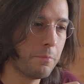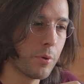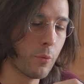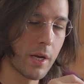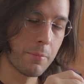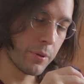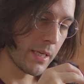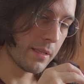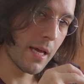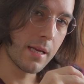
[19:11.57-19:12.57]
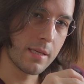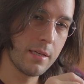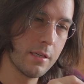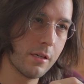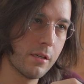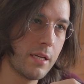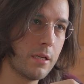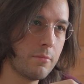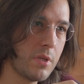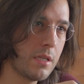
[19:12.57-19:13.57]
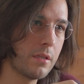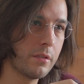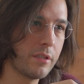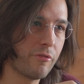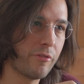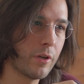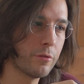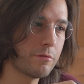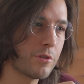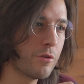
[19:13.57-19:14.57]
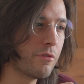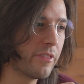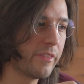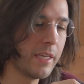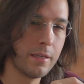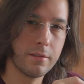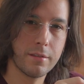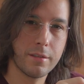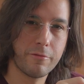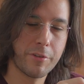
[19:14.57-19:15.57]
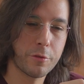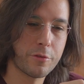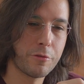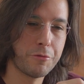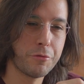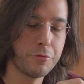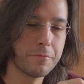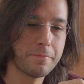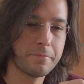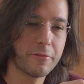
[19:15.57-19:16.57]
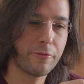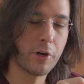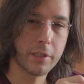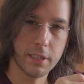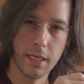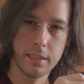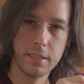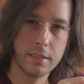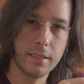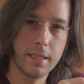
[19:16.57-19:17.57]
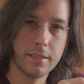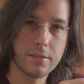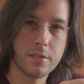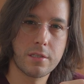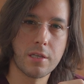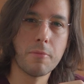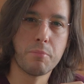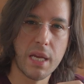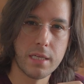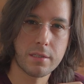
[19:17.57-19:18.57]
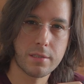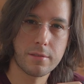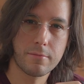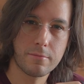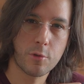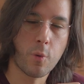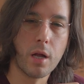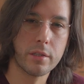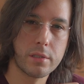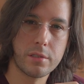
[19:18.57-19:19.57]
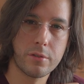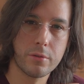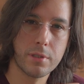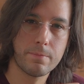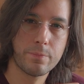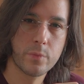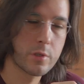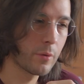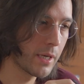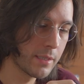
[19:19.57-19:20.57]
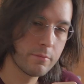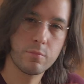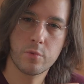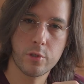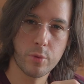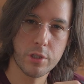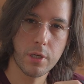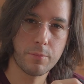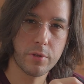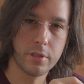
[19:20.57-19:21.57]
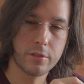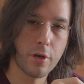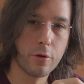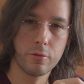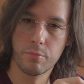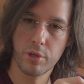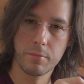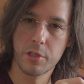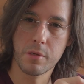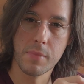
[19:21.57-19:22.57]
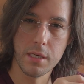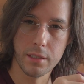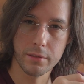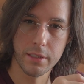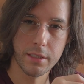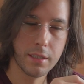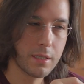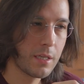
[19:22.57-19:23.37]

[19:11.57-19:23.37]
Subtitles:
But when I played that here, it immediately felt too thin. It felt too funky. I needed a sub-bass quality to it. So I switched up the tone pretty much immediately.